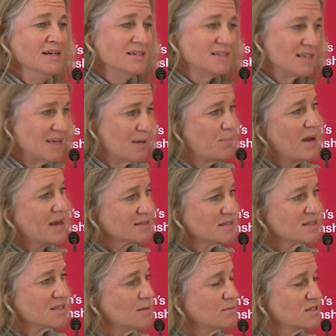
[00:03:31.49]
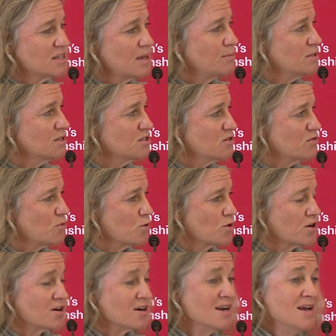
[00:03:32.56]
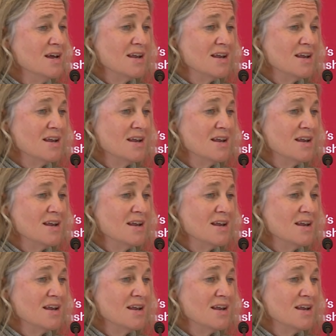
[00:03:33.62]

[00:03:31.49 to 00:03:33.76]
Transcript: to get back to some semblance of order,